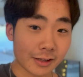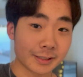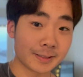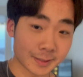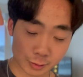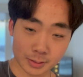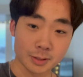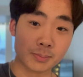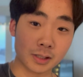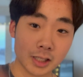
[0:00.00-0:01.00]
the description
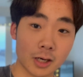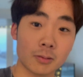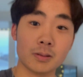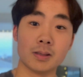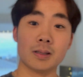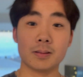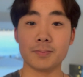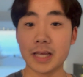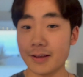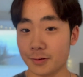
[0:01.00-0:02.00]
below
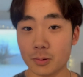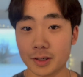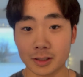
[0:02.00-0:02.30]
if you want to